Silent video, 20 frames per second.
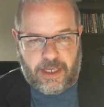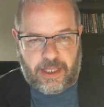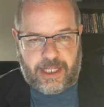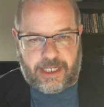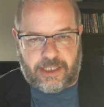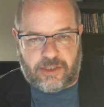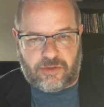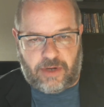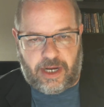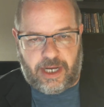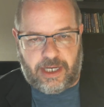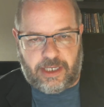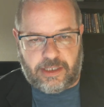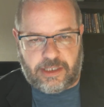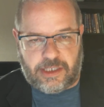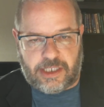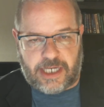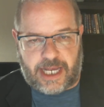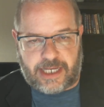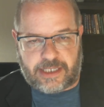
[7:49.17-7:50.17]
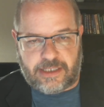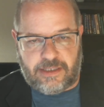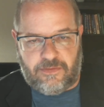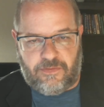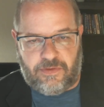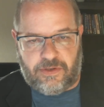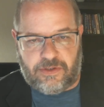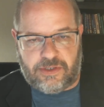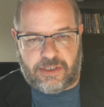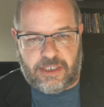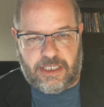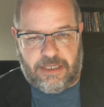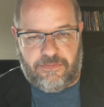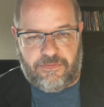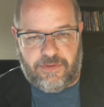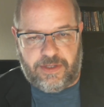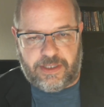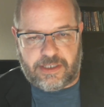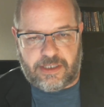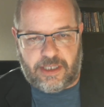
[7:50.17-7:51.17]
That's right, Jacksonville's
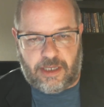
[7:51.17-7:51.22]
defense,